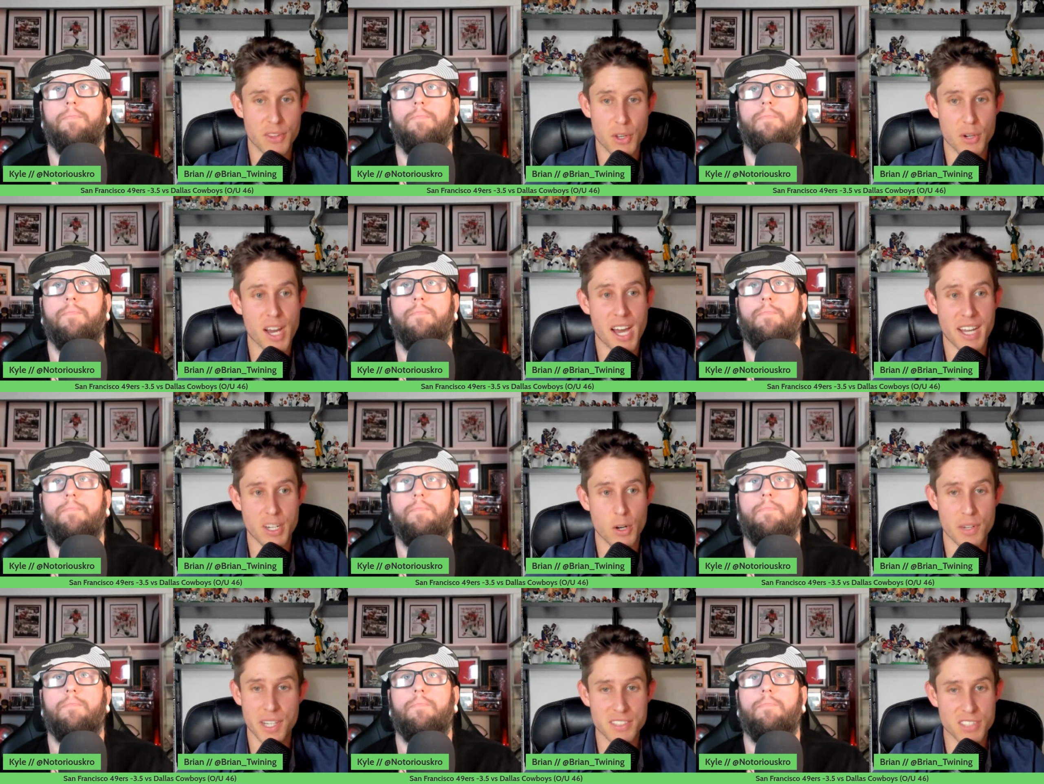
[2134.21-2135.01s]
Speaker 1: they're not
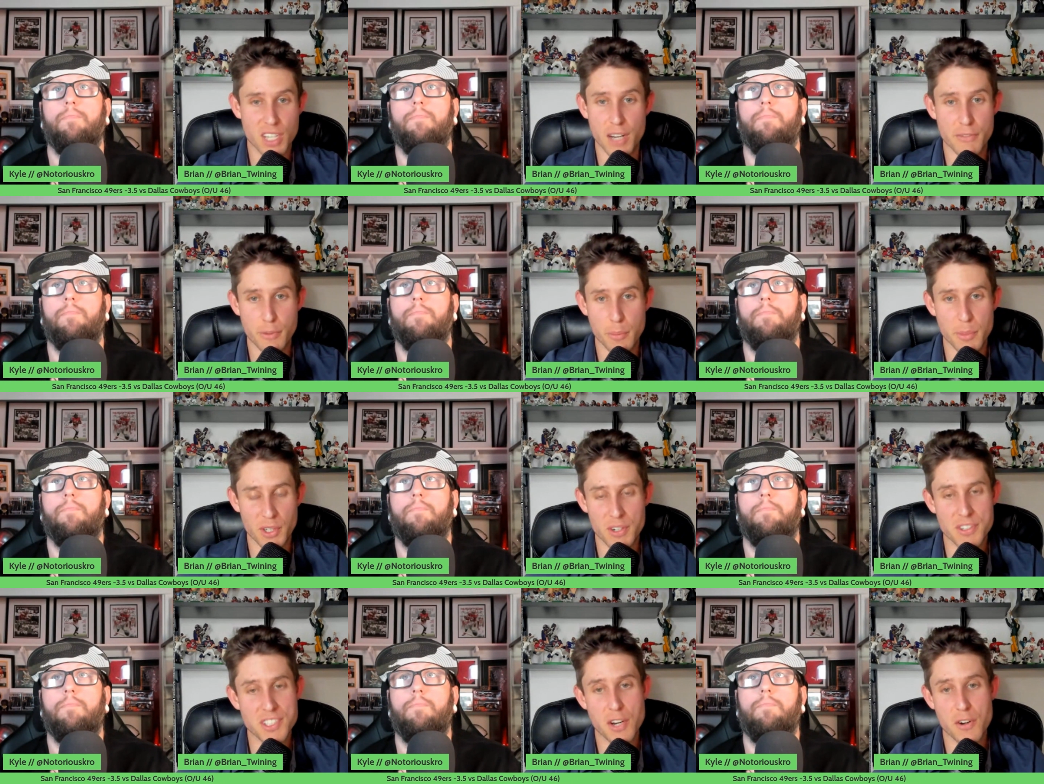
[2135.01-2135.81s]
going into
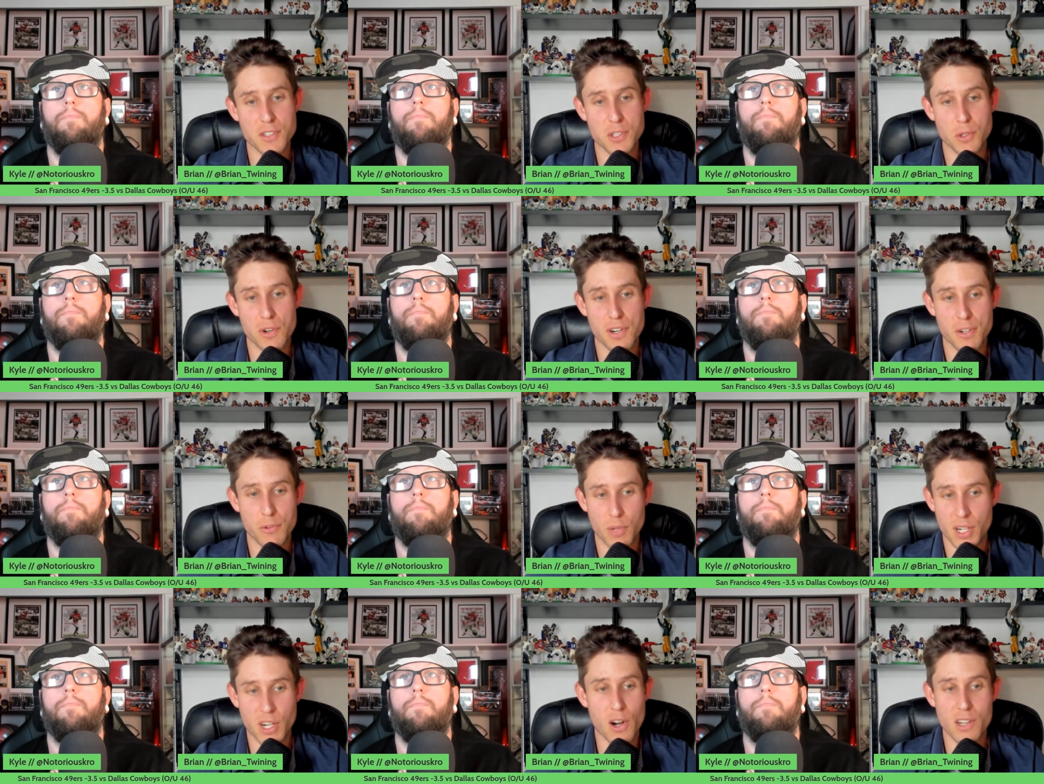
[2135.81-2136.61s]
unfamiliar territory
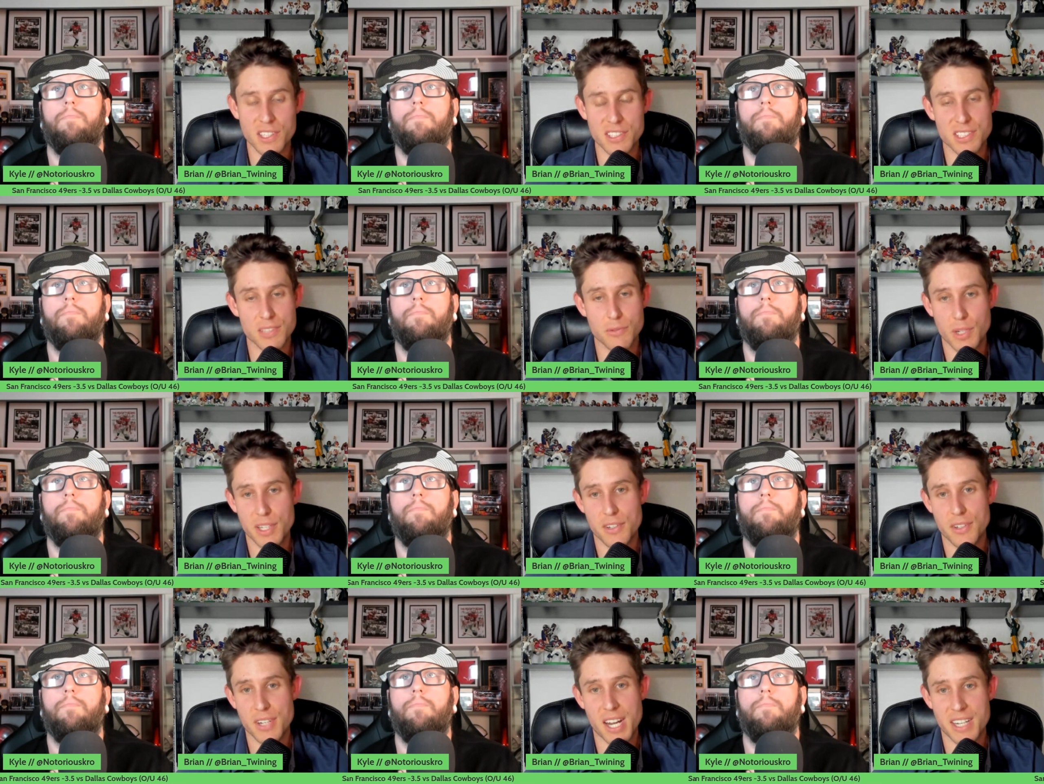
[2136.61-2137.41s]
regardless of
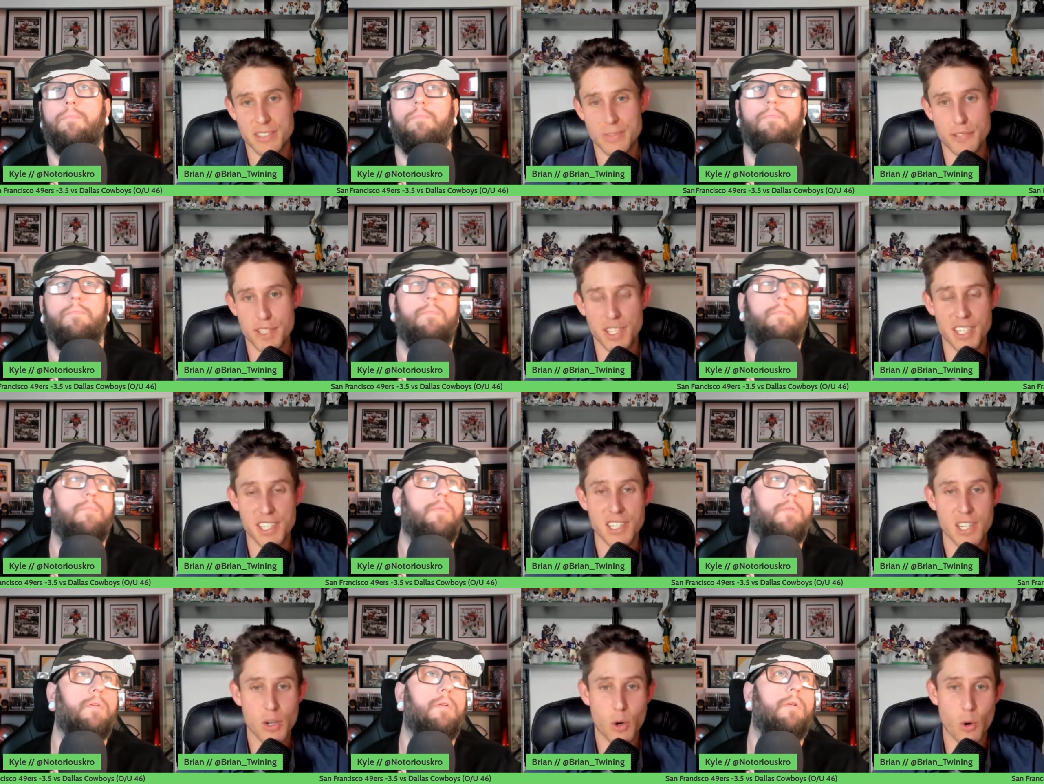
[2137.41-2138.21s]
whether or not it's
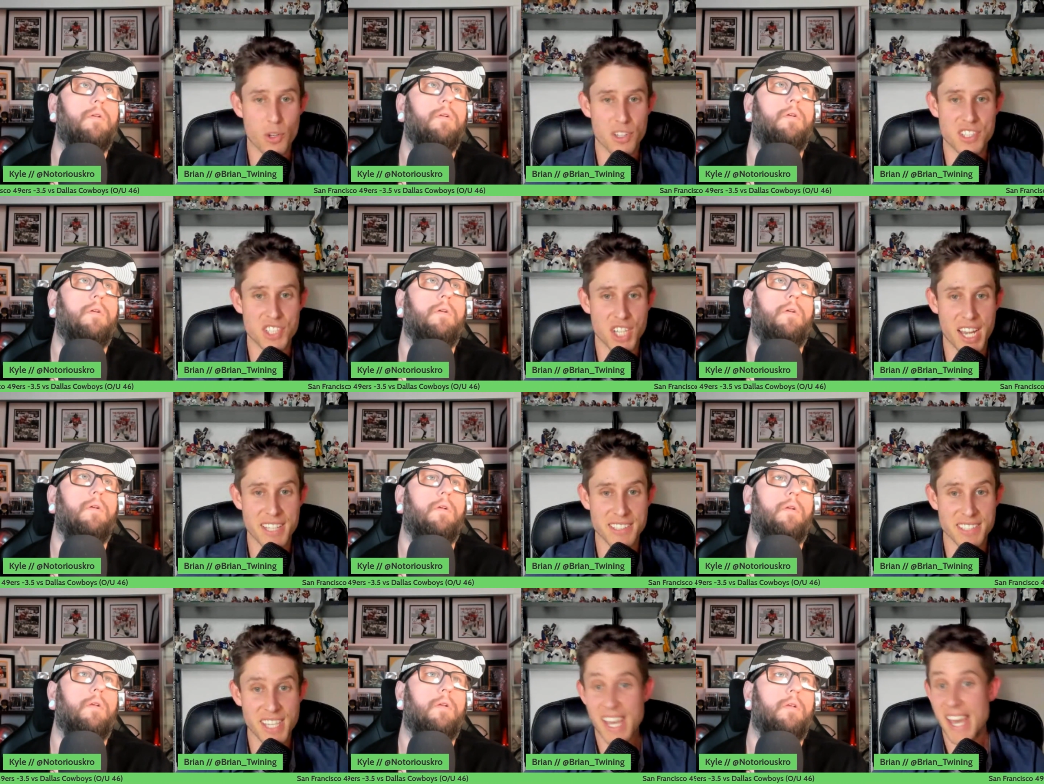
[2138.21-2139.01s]
Philly or the
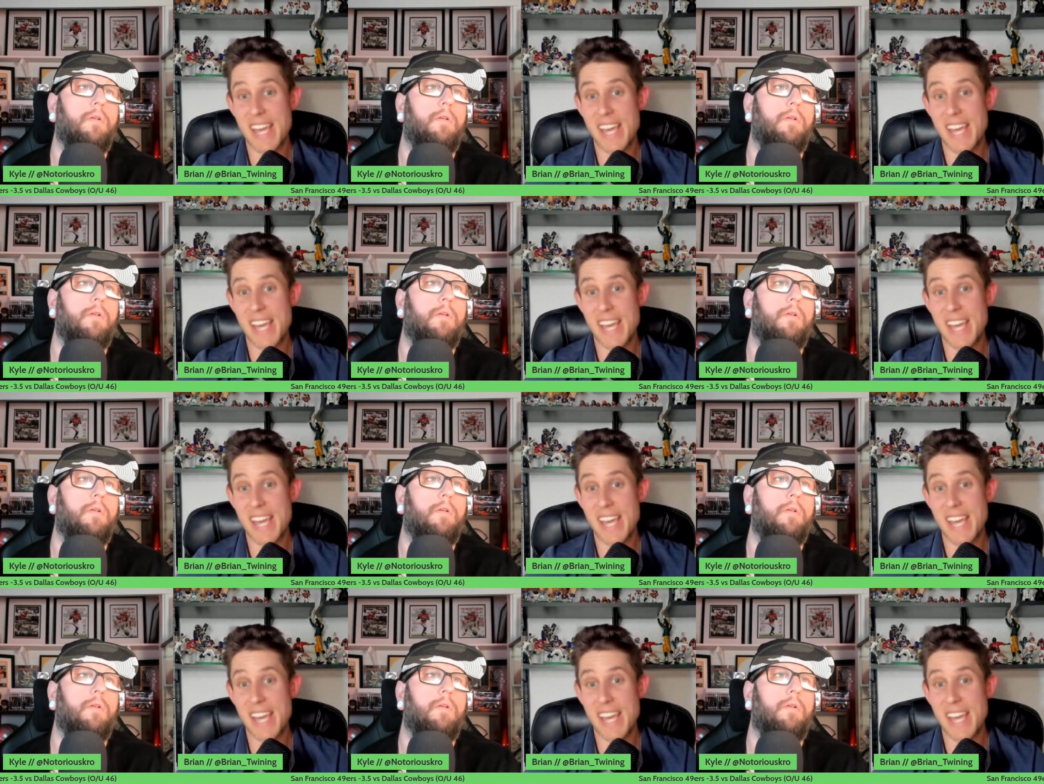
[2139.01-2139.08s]
Giants.